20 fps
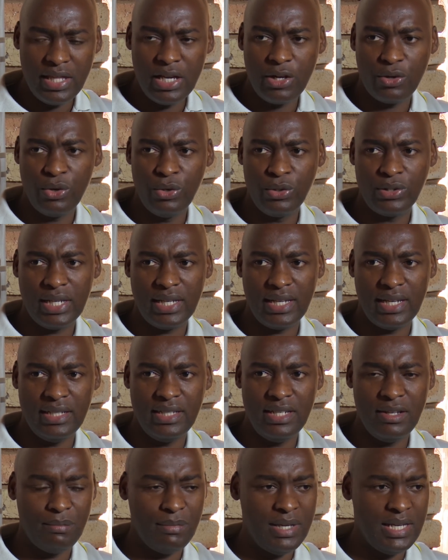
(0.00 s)
roads are
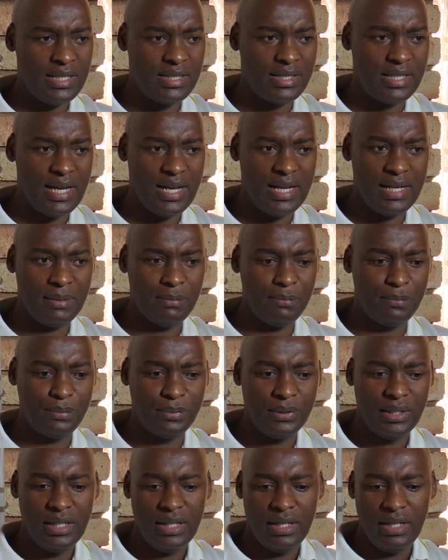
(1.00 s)
getting messed up,
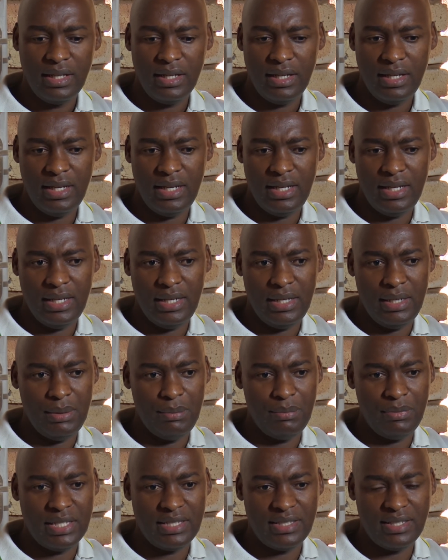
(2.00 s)

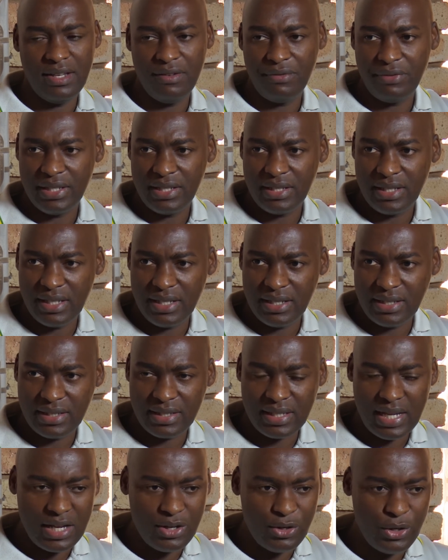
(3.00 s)
the
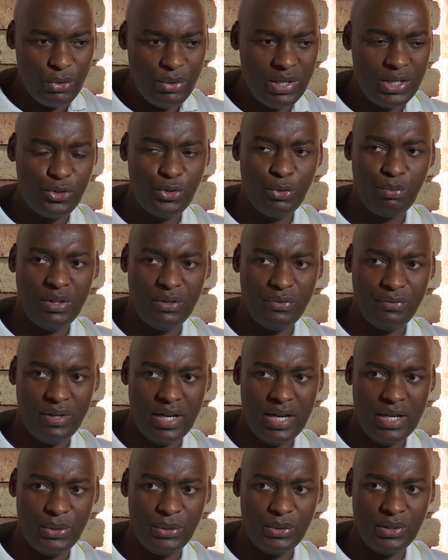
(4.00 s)
services are nowhere to be
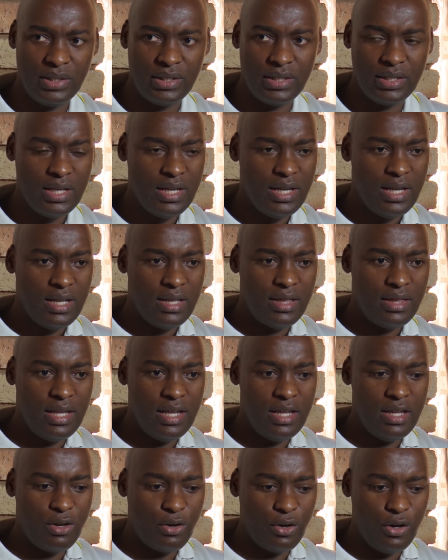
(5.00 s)
found,
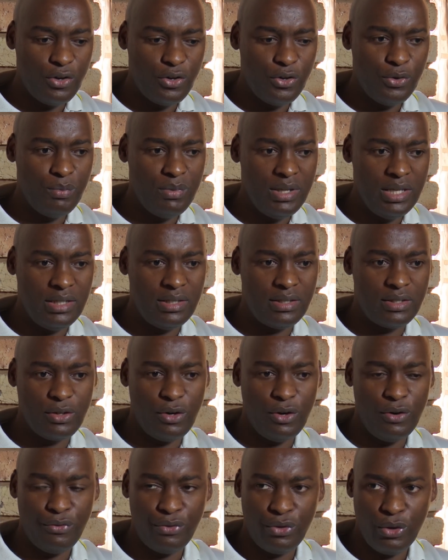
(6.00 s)
the economies
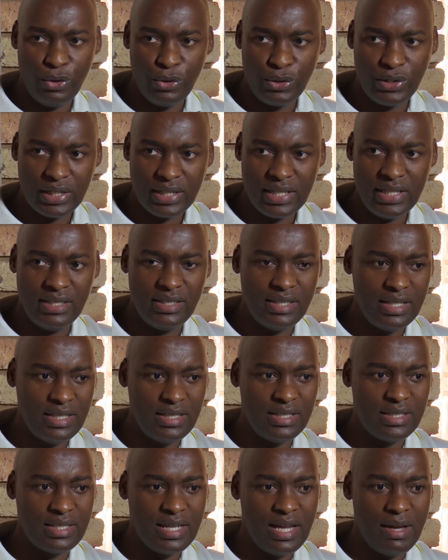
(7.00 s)
of those
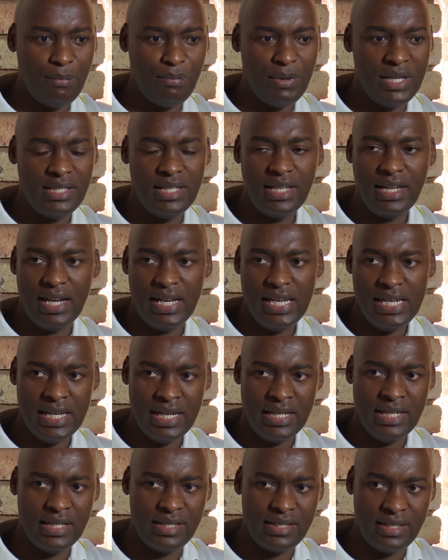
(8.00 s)
regions are basically
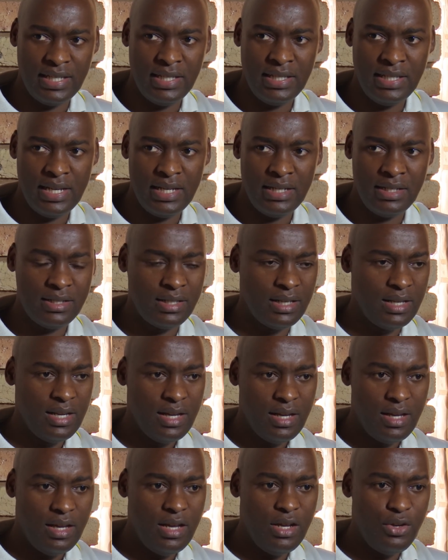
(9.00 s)
non-existent,
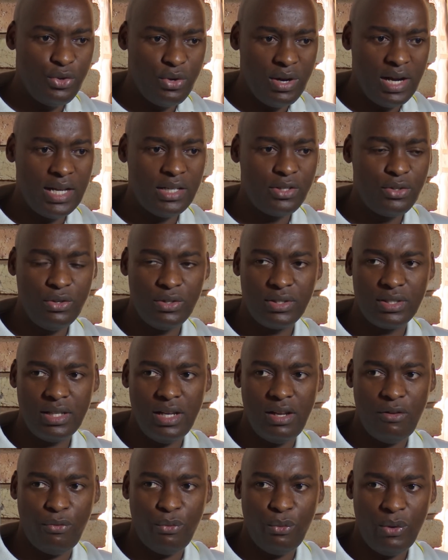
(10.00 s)
and you ask
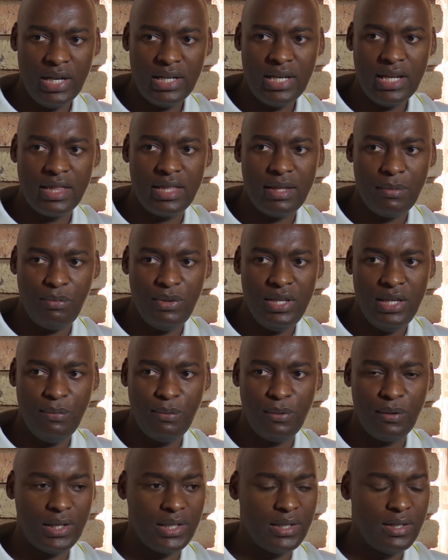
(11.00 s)
yourself, what are the
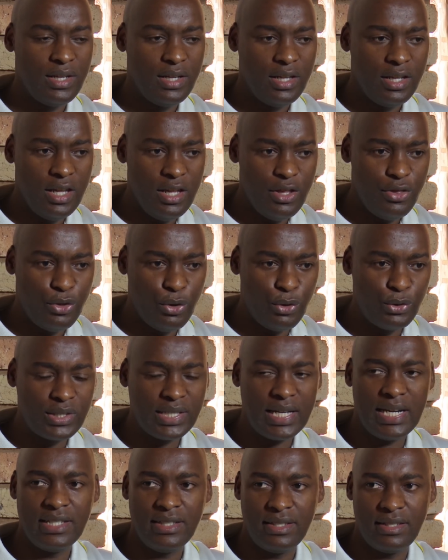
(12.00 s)
people in those
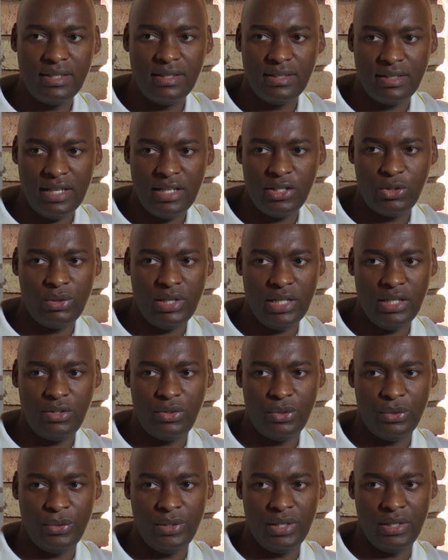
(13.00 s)
councils actually
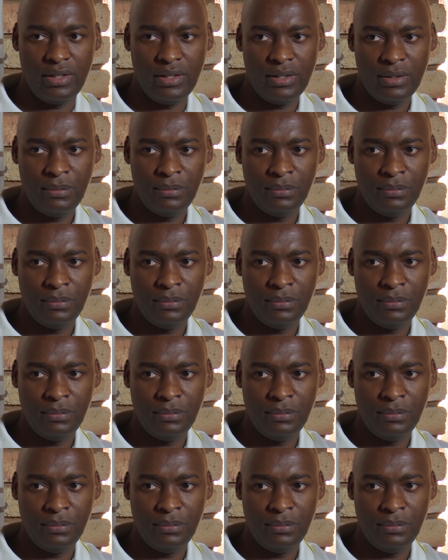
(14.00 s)
doing?